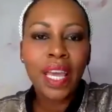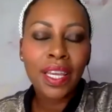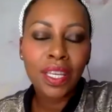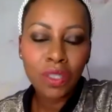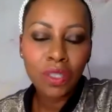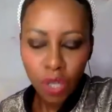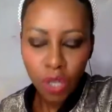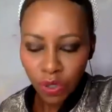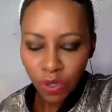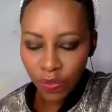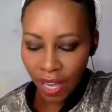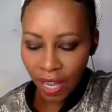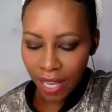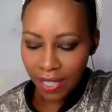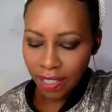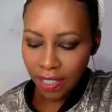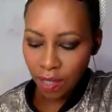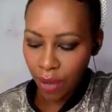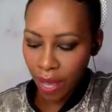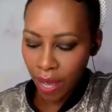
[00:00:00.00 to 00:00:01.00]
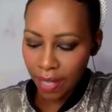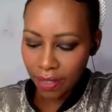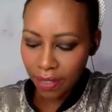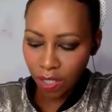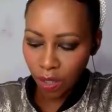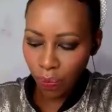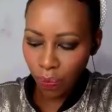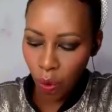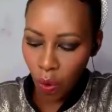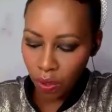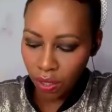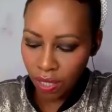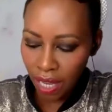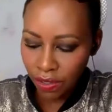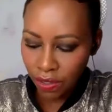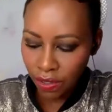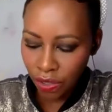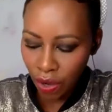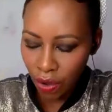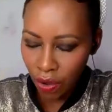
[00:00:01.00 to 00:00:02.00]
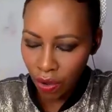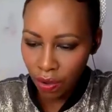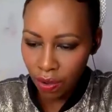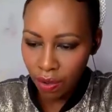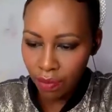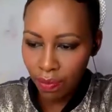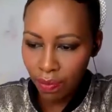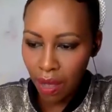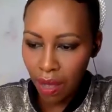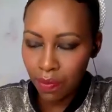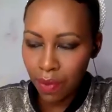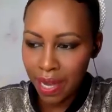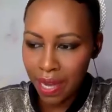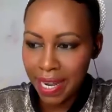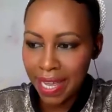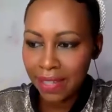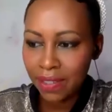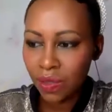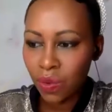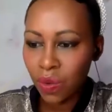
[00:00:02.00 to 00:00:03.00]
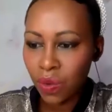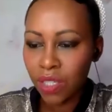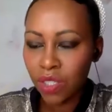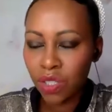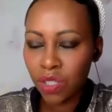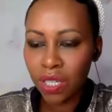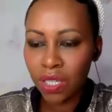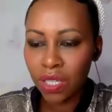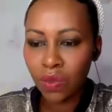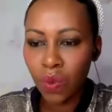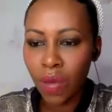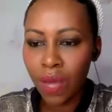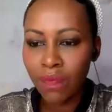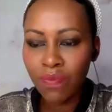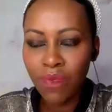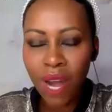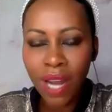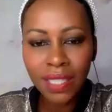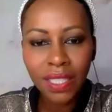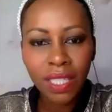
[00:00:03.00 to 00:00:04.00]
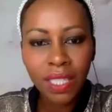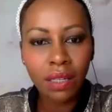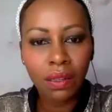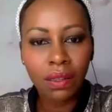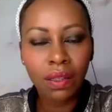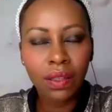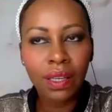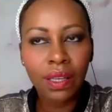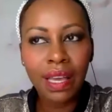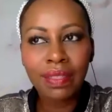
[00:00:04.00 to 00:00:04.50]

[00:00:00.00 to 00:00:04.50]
in terms of customer and support. And so my next question is quite practical.